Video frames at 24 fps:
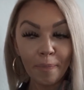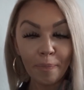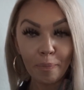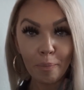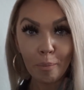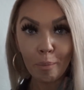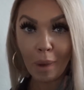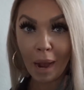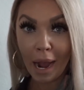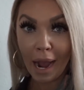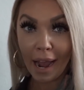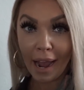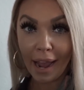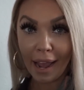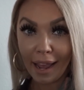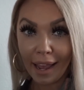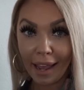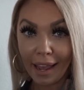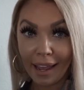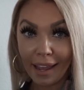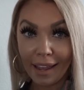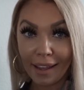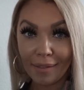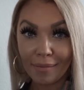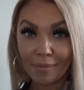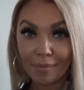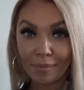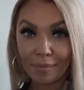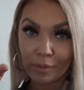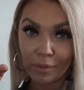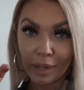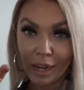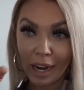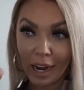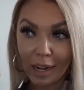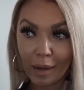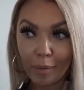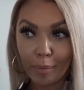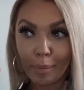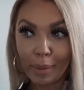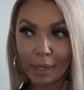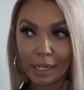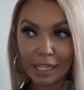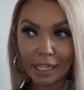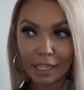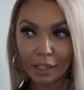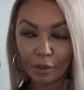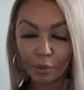my kind of
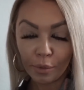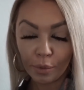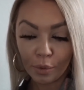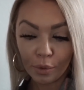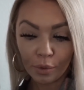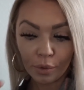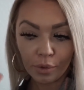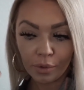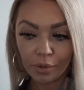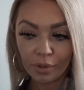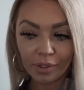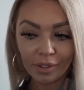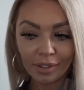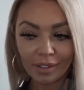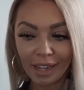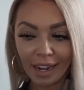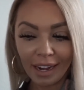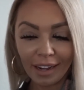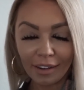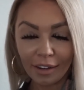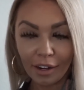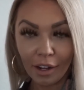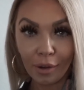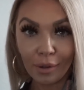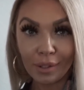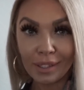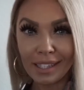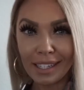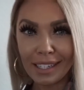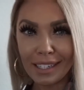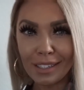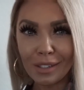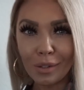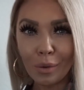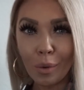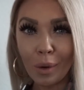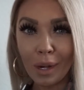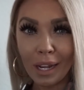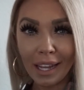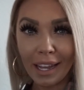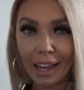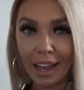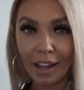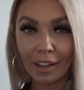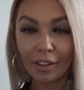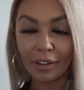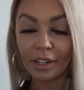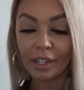bending the rules. I don't know, it's like 20
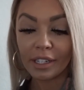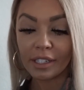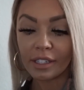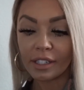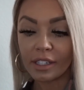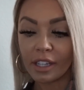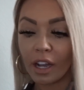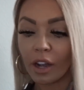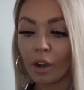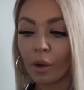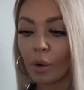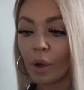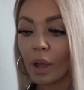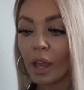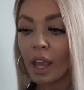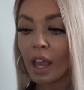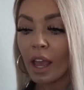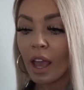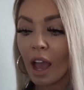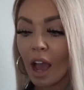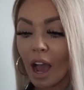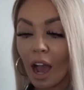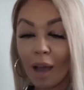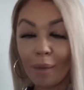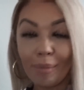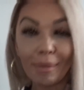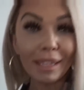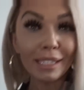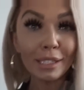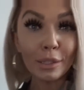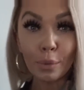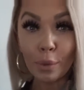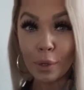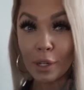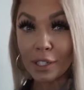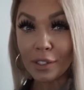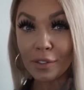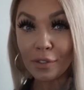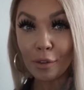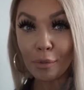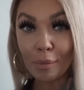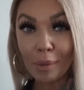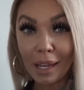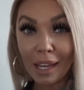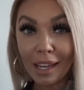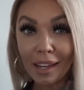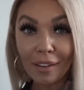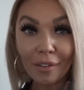calories. So it's worked for
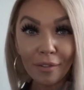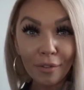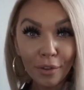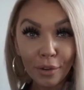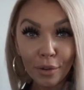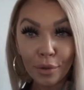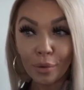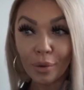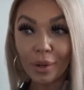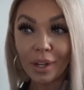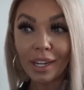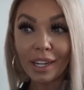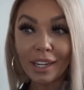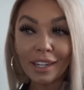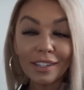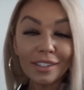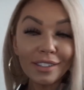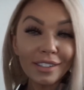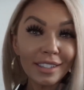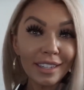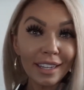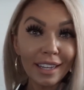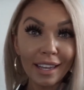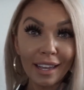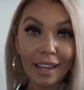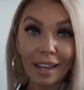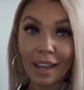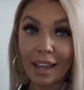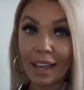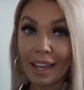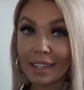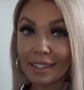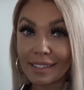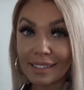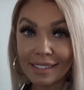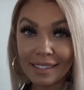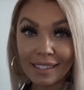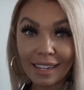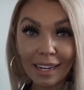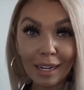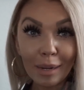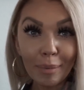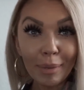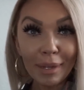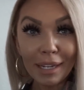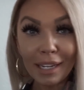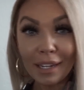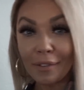me for 3 years. It's
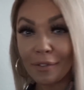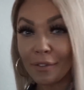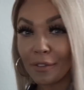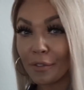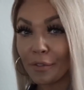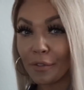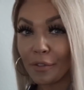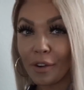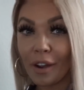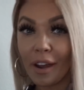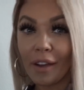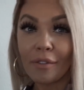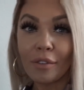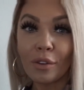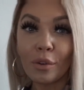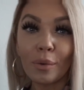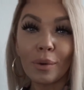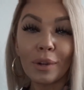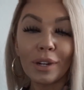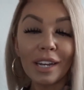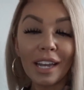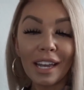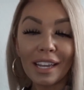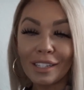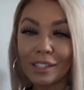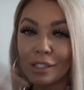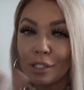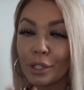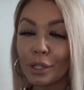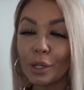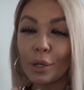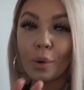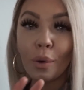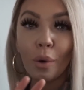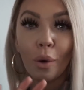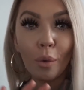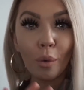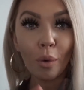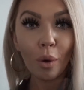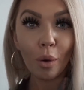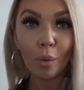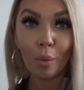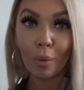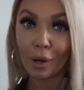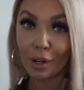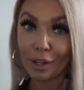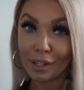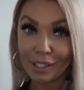gonna be different for everyone. Do
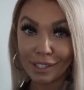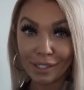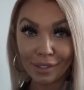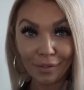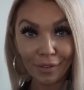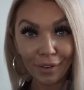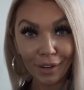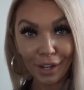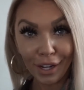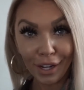what works for